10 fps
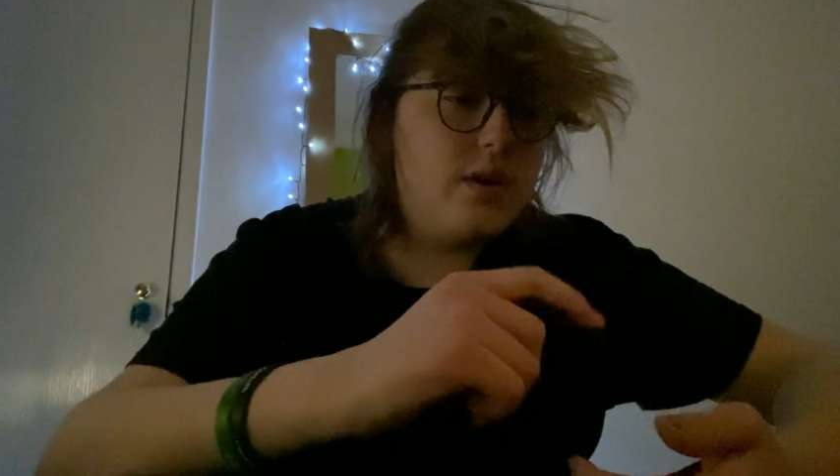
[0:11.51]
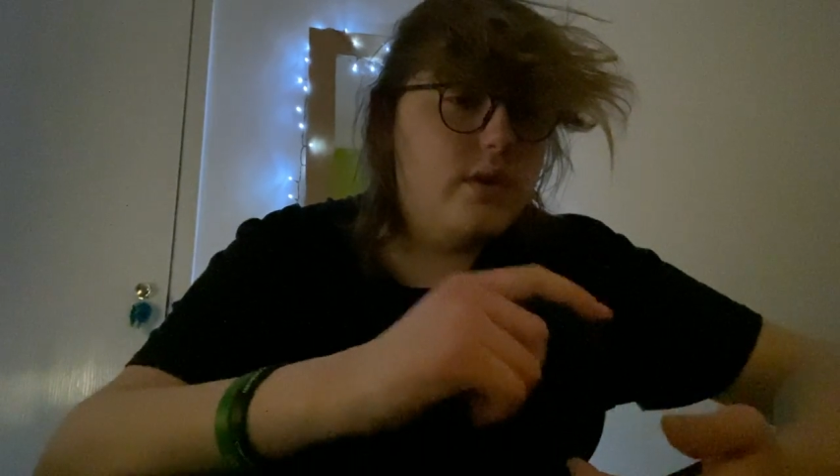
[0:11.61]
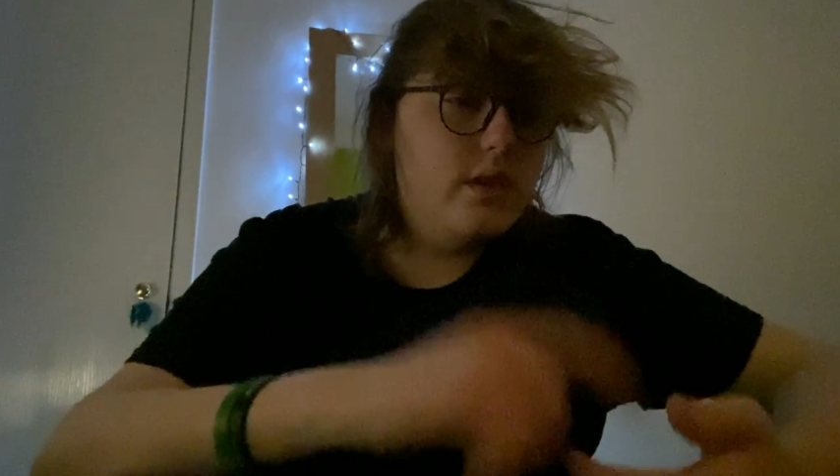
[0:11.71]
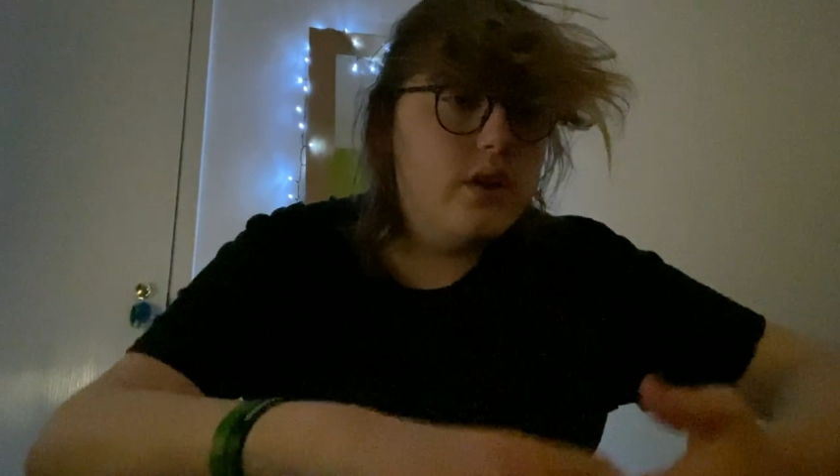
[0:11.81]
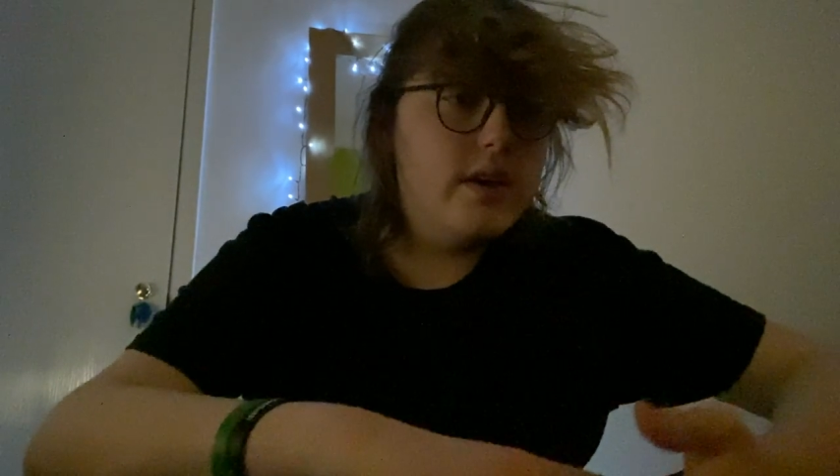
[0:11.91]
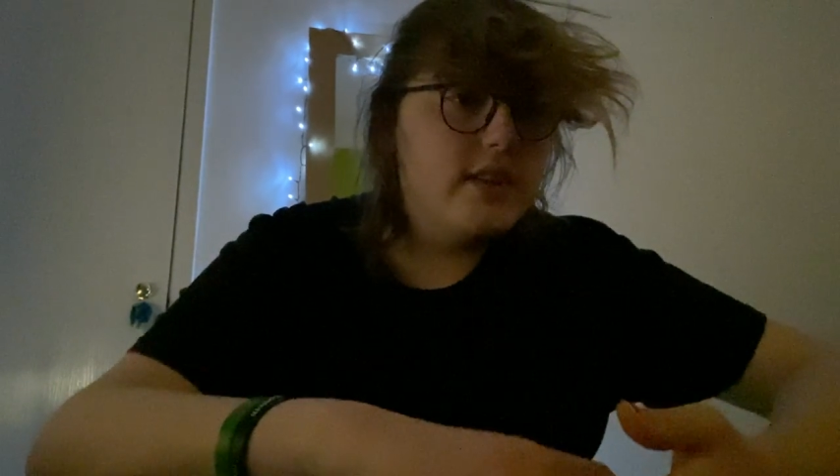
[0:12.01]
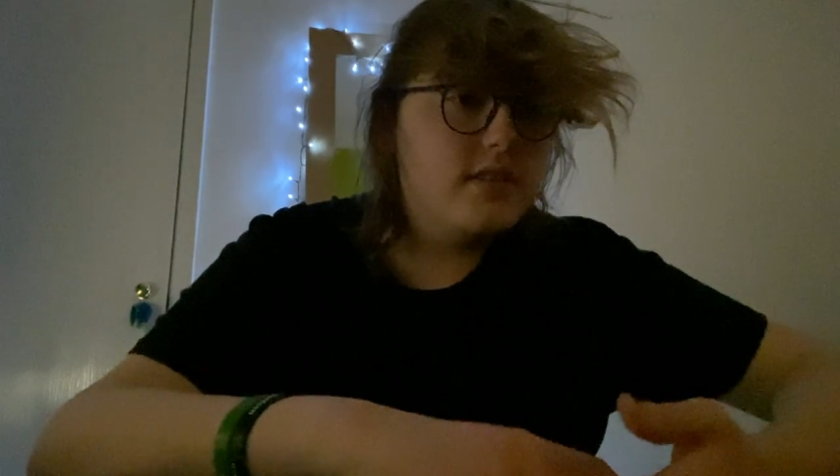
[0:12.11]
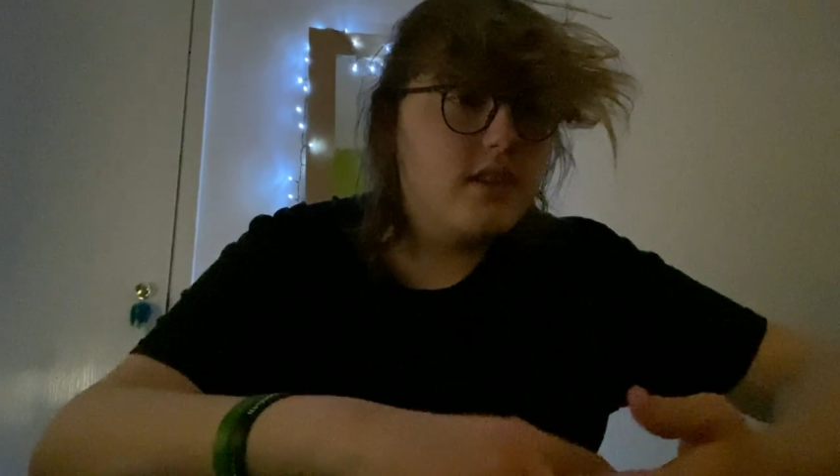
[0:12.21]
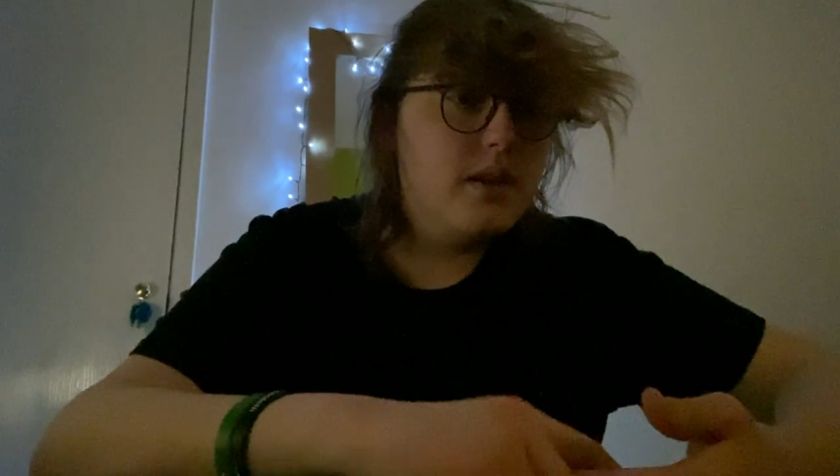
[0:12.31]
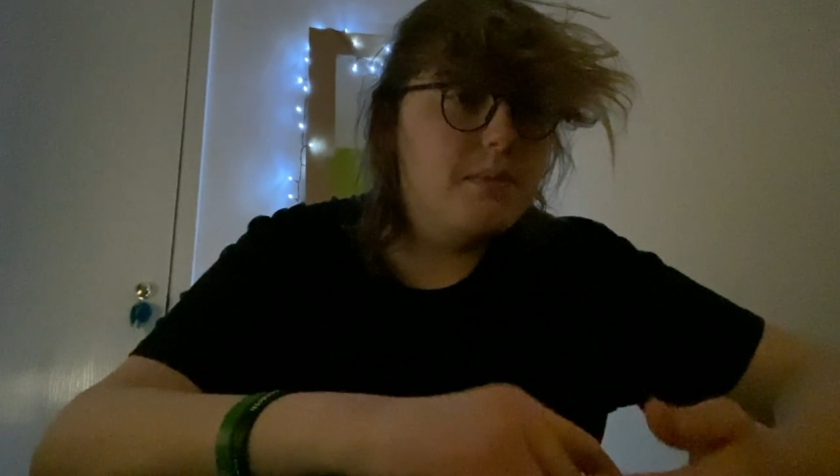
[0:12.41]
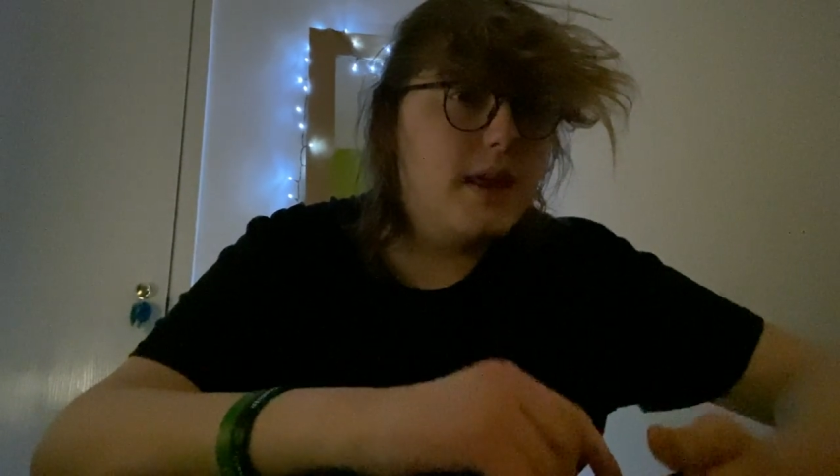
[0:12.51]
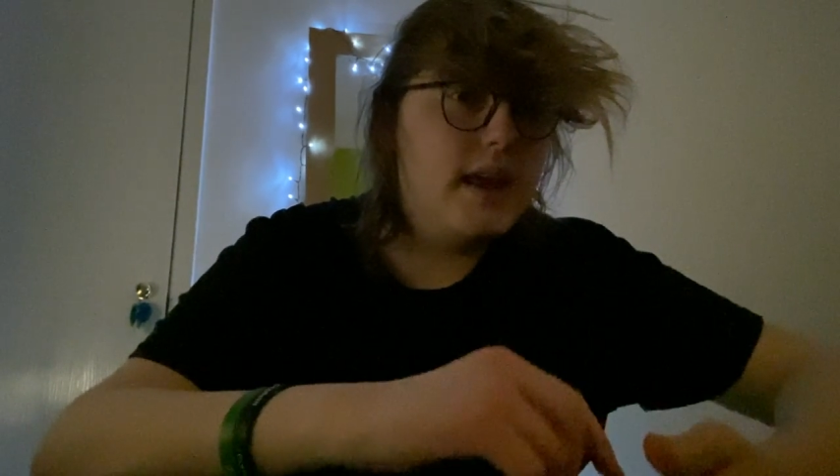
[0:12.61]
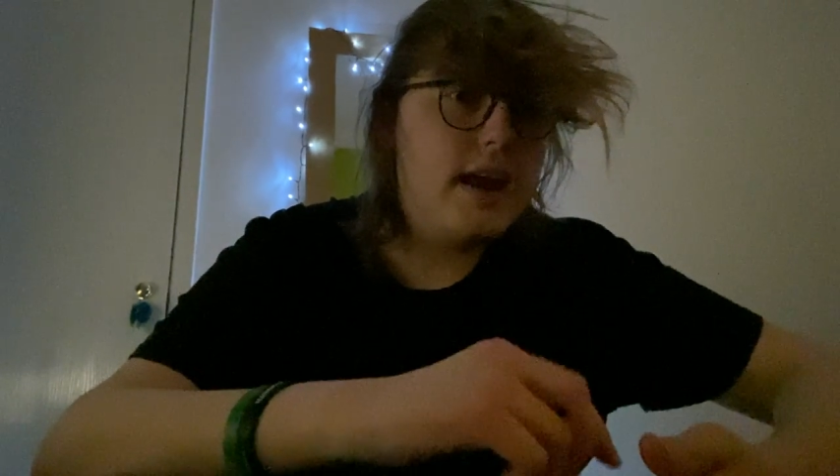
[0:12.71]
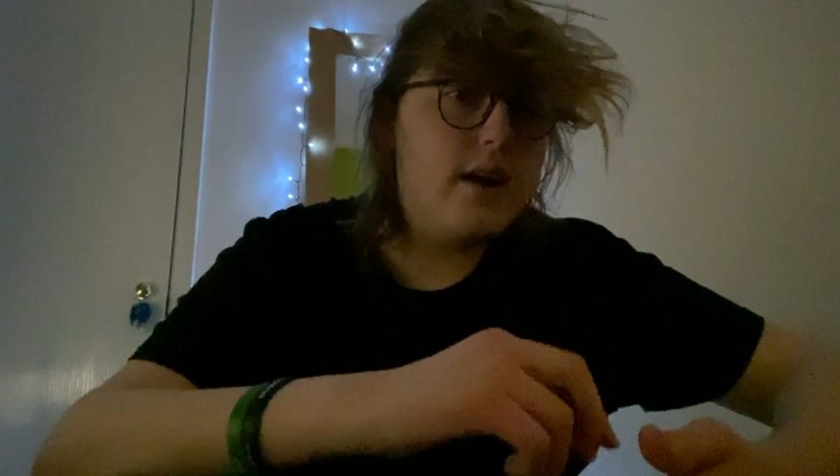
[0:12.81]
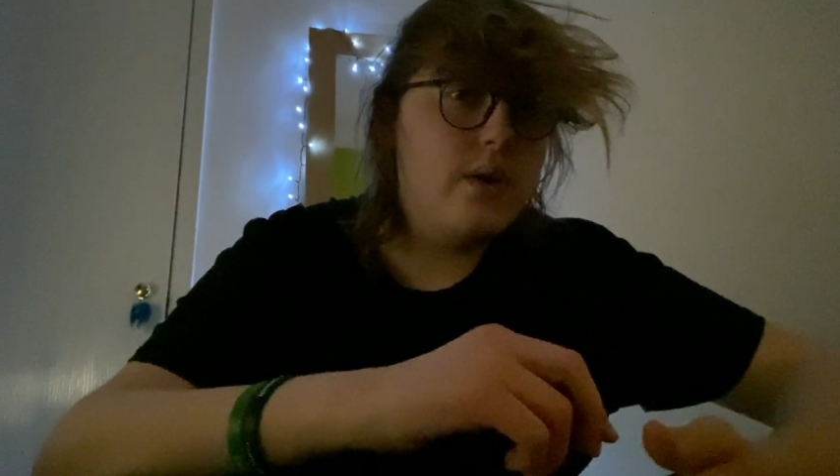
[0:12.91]
long it's going to be,
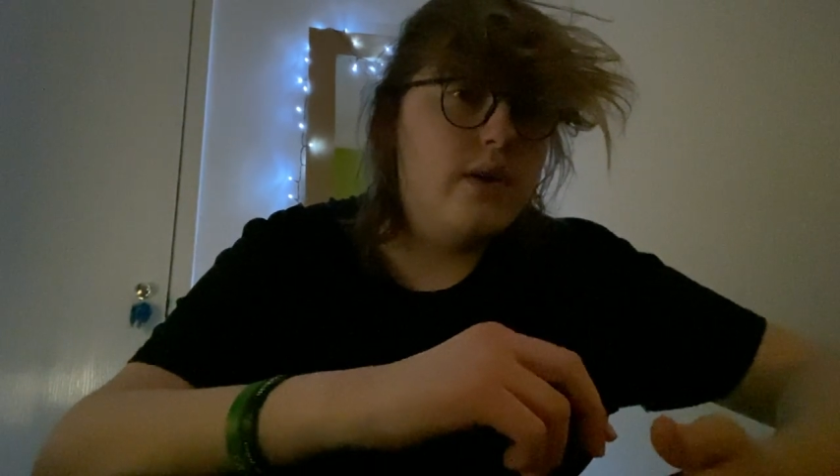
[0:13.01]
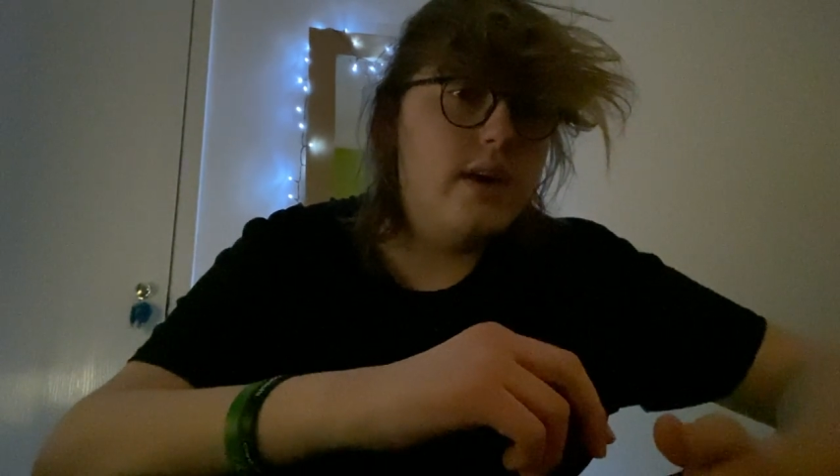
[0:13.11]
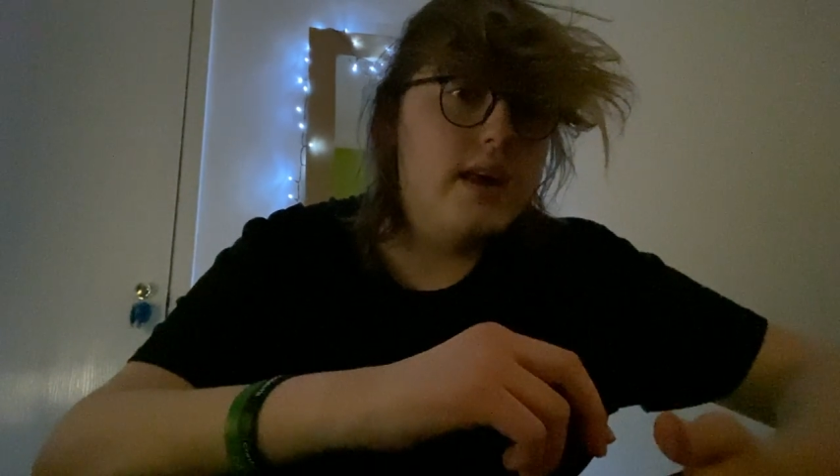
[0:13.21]
how